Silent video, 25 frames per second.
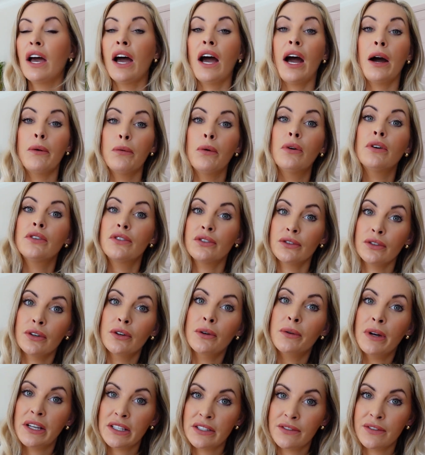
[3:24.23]
I would
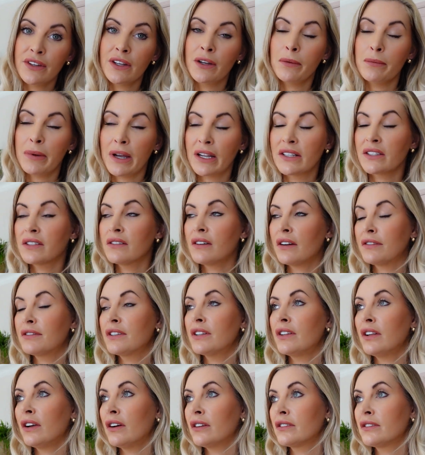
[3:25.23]
always feel better
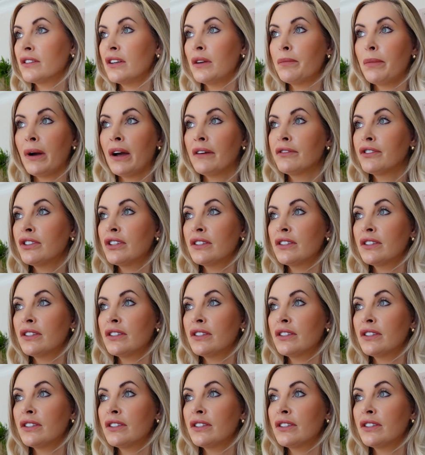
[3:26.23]
after the osteopath.